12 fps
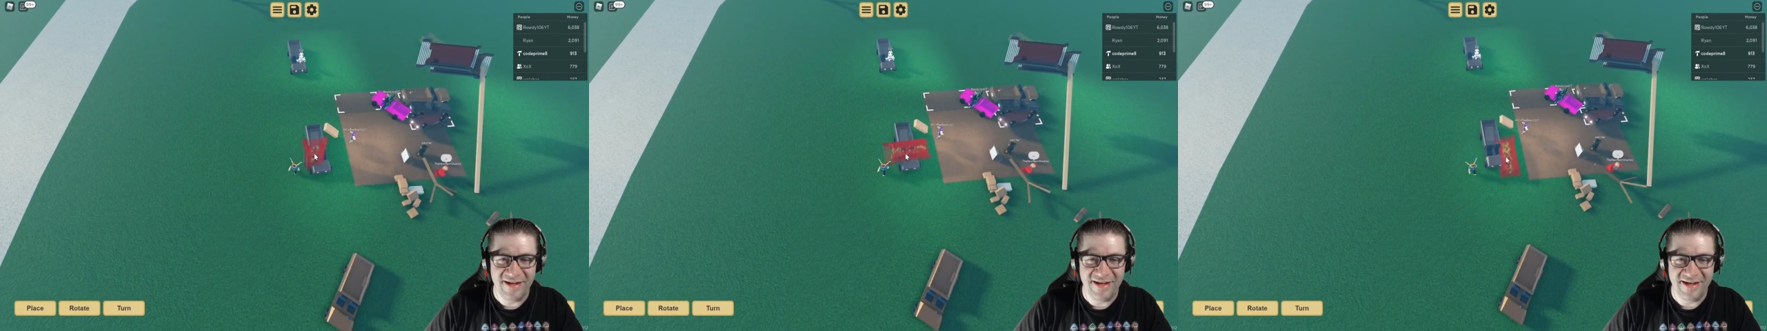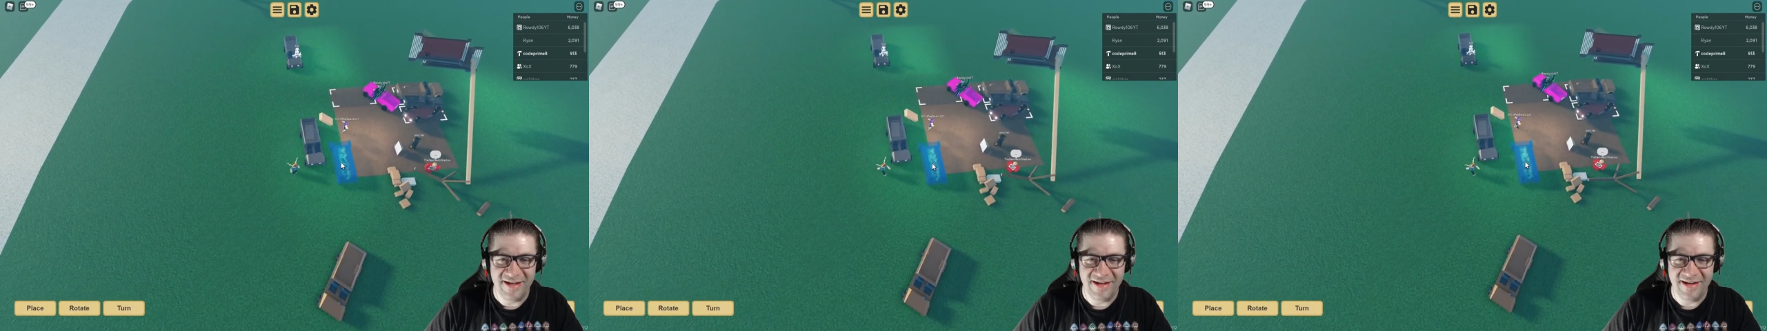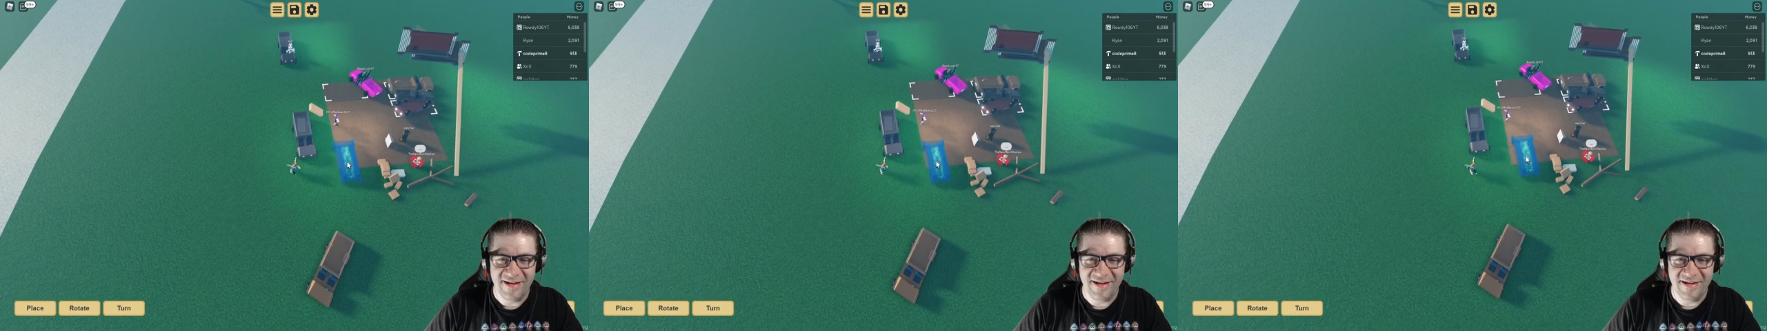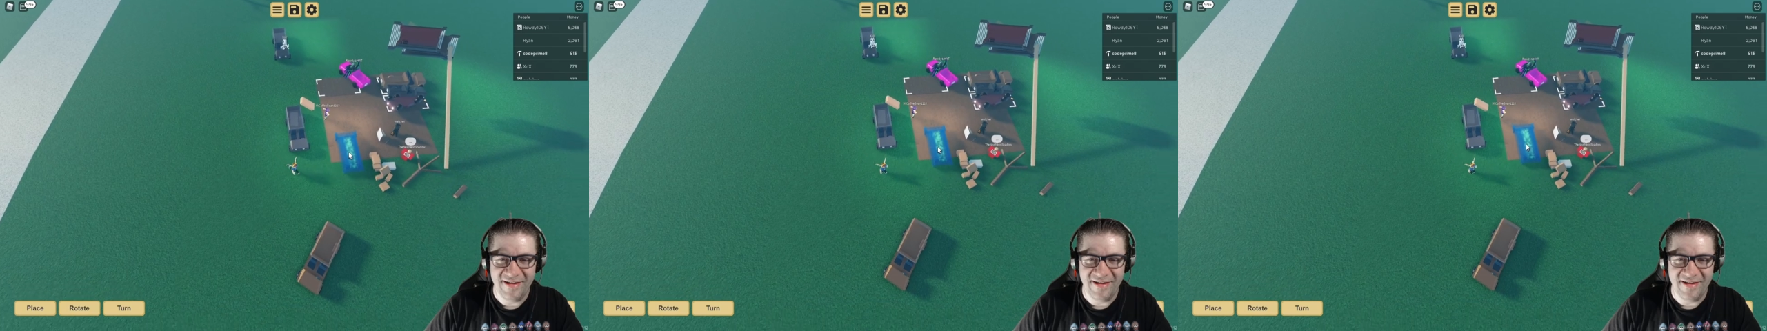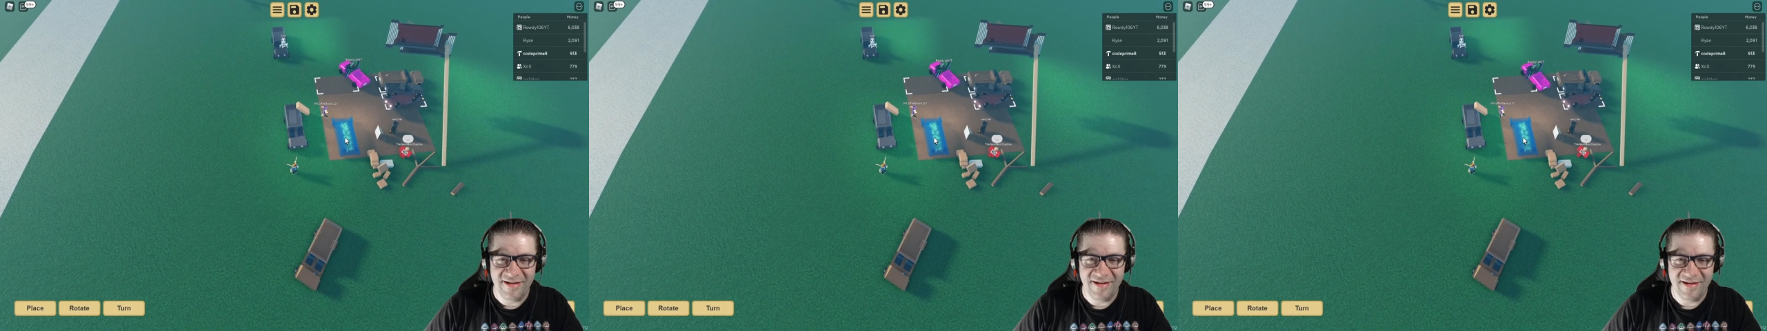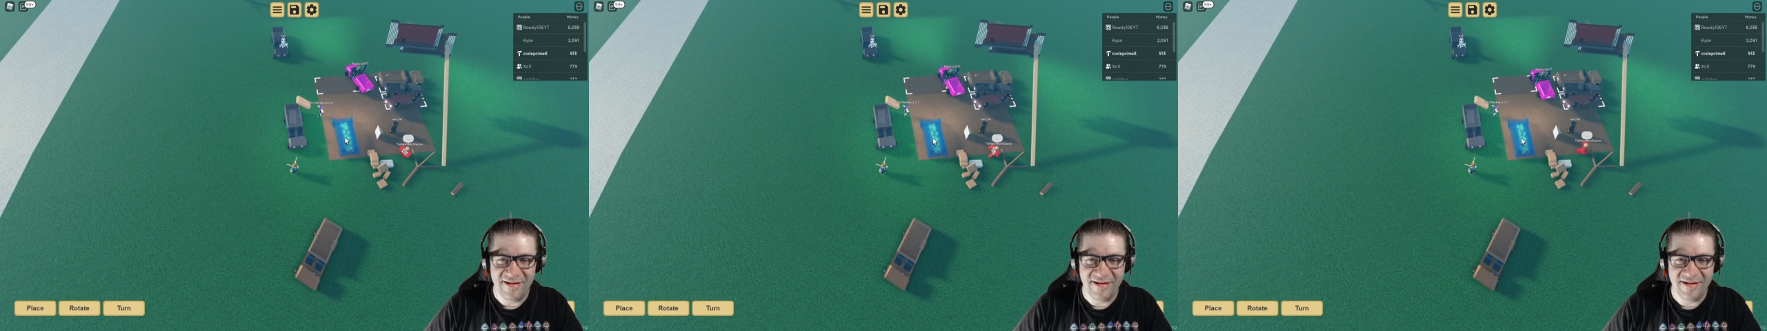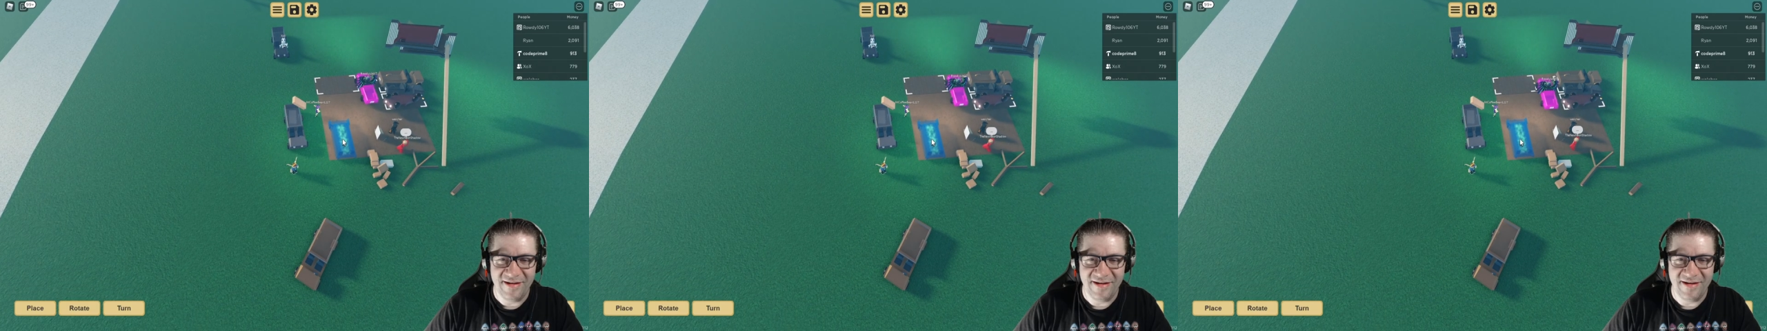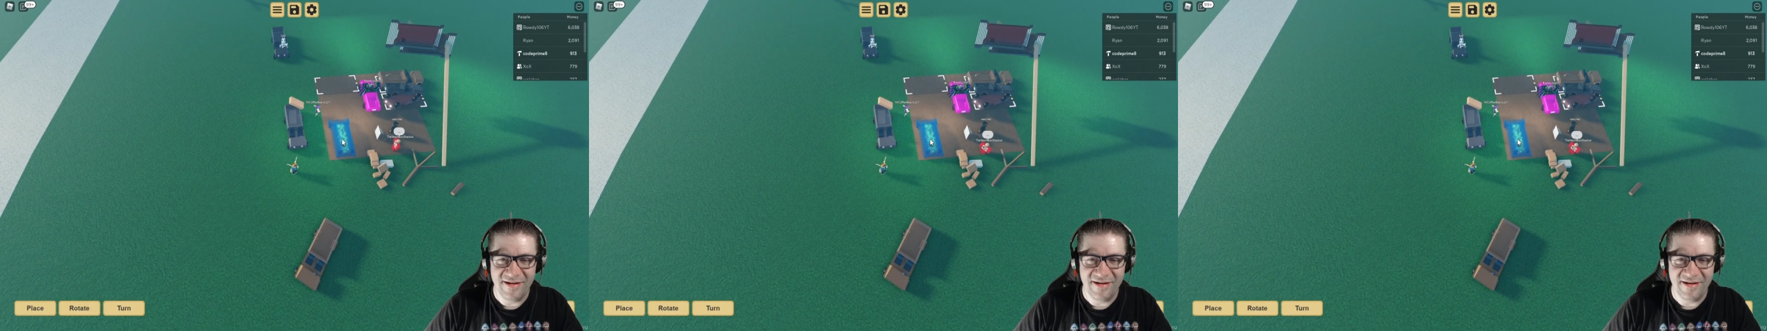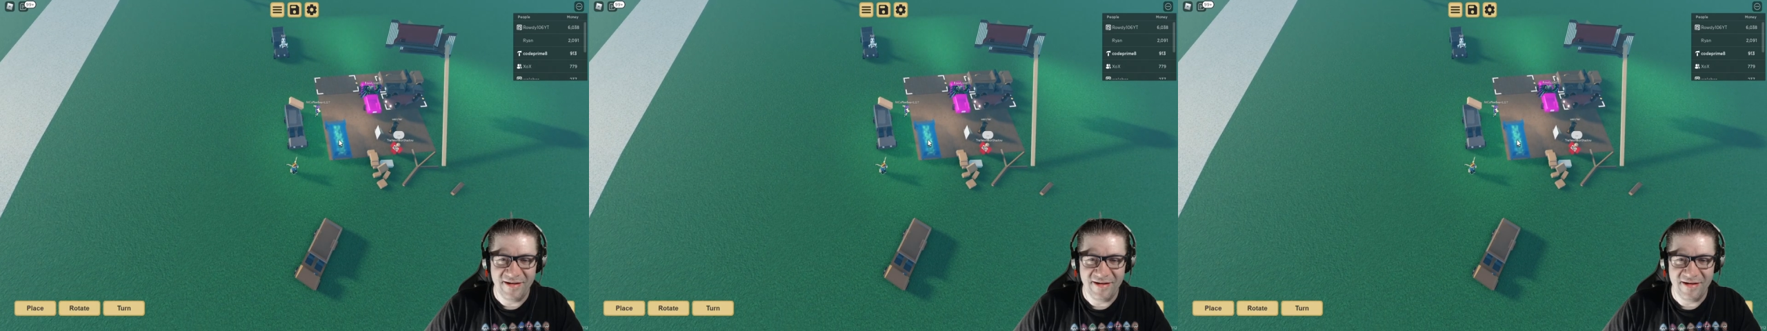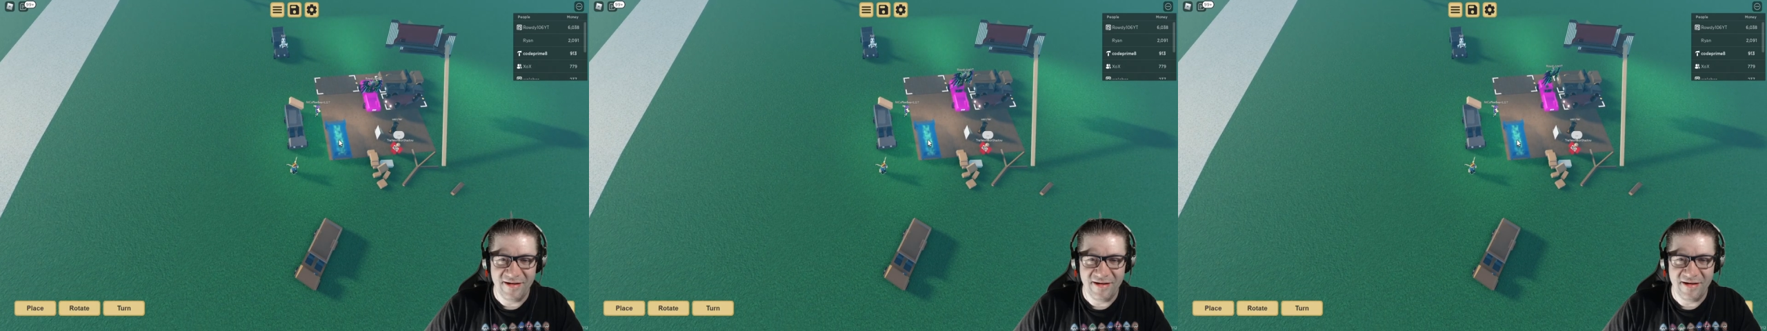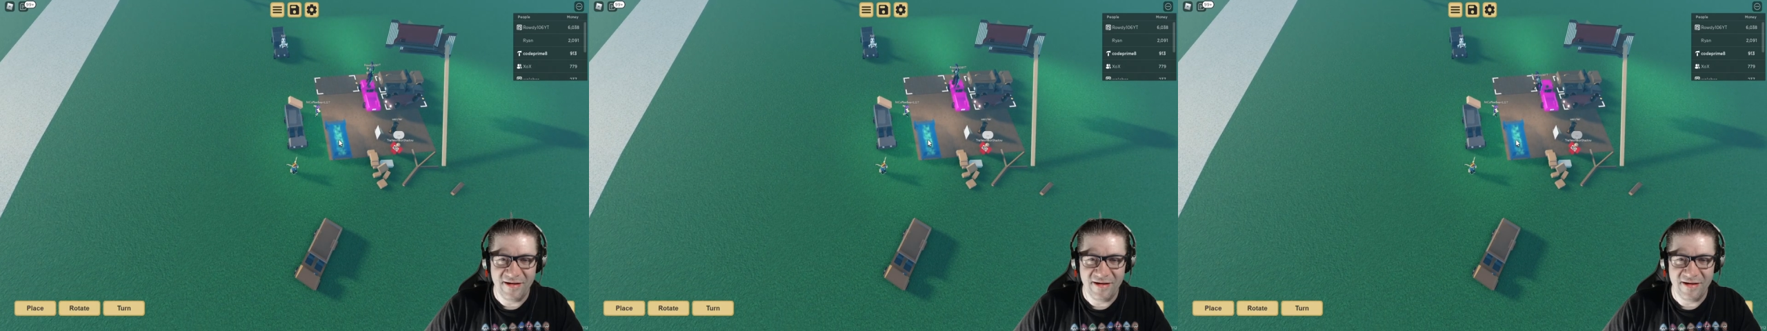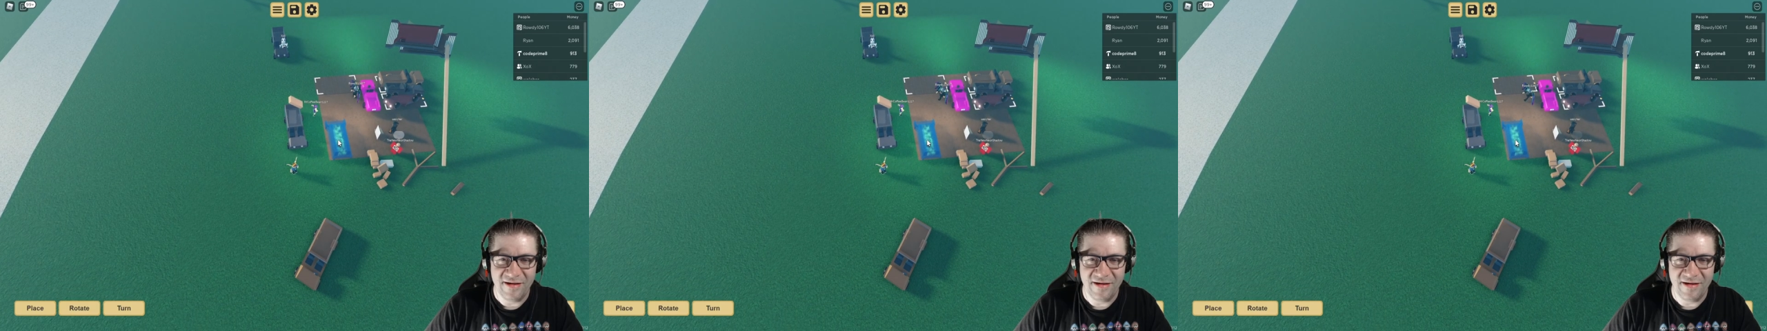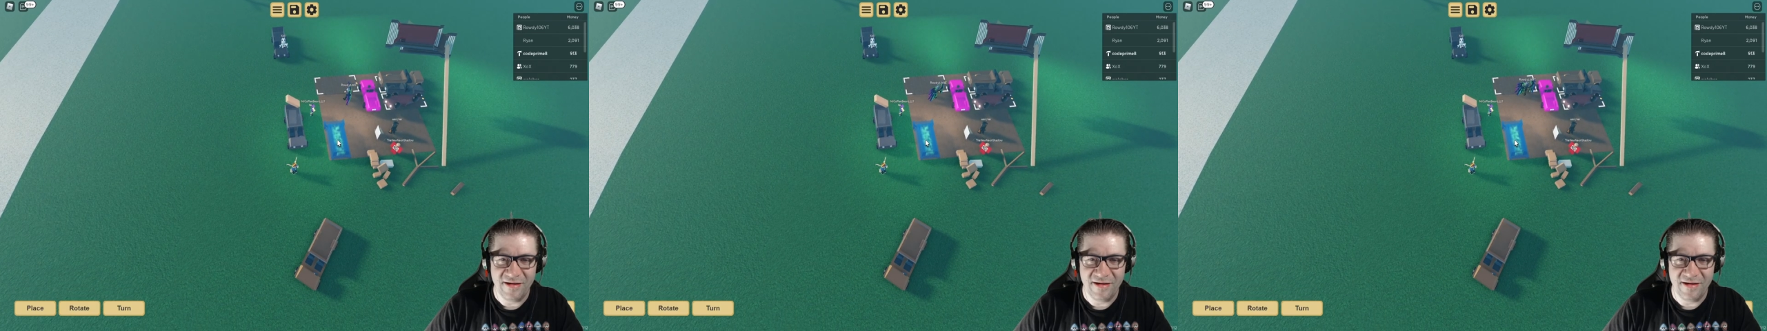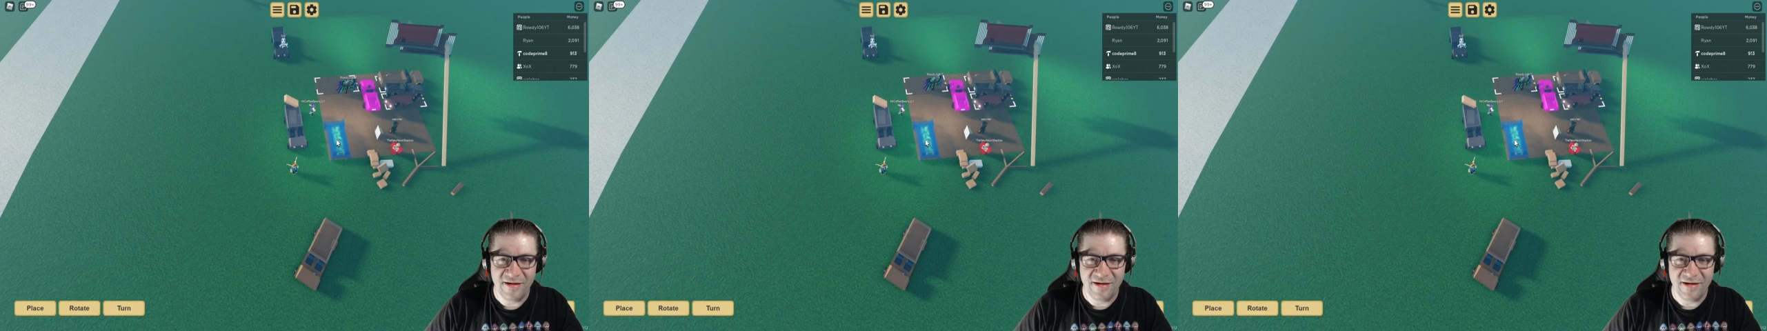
Nobody speaks.